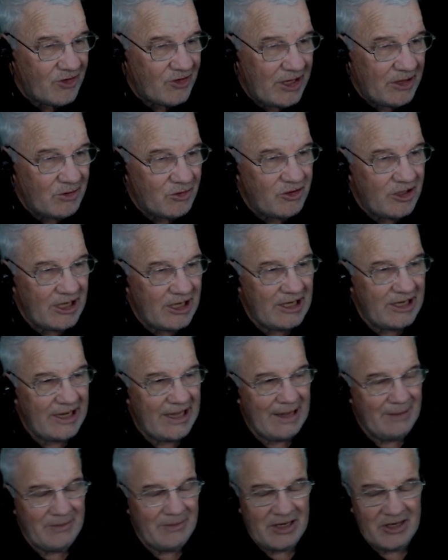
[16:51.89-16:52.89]
That'll tell you
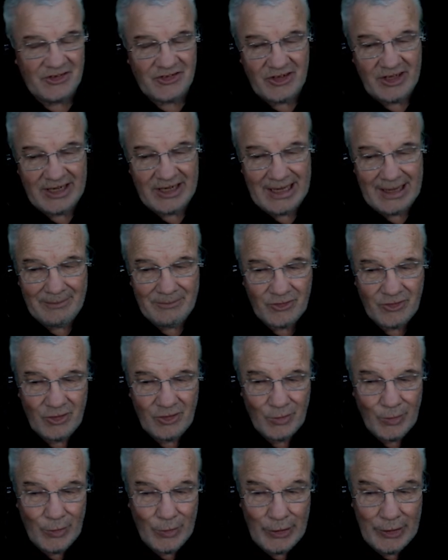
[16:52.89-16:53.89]
how many setups
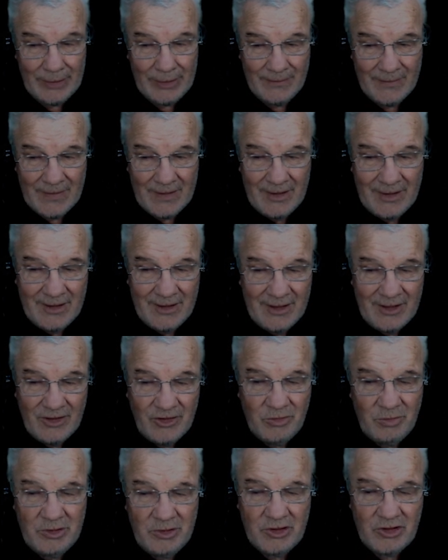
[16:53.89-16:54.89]
there were,
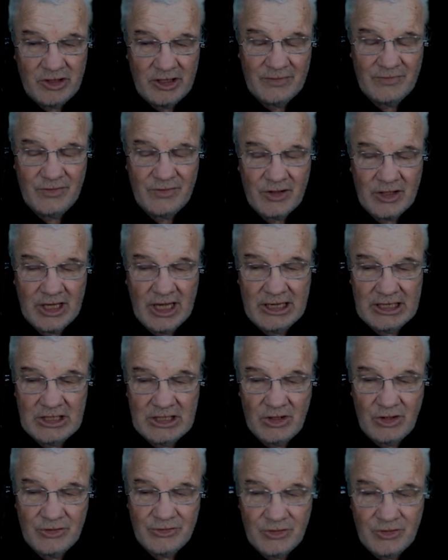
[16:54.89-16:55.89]
especially if you're going
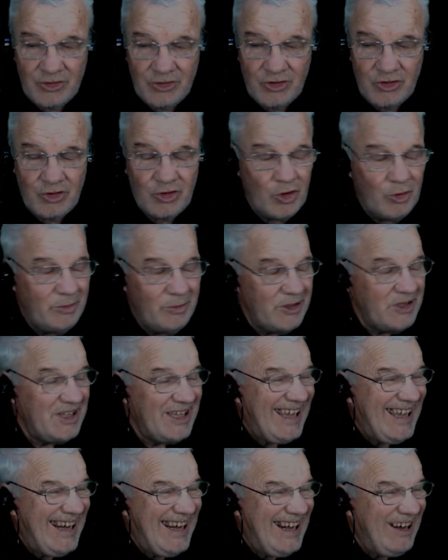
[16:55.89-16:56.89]
on to determine the
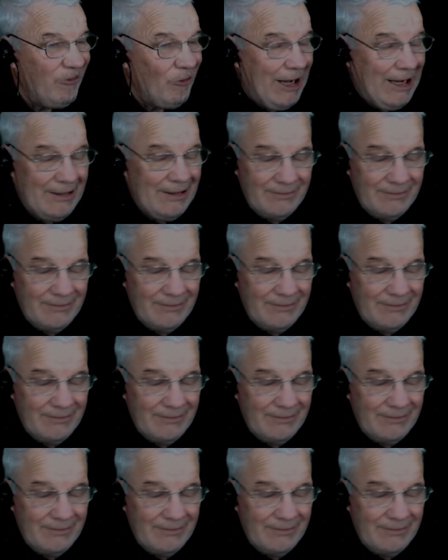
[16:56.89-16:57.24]
error.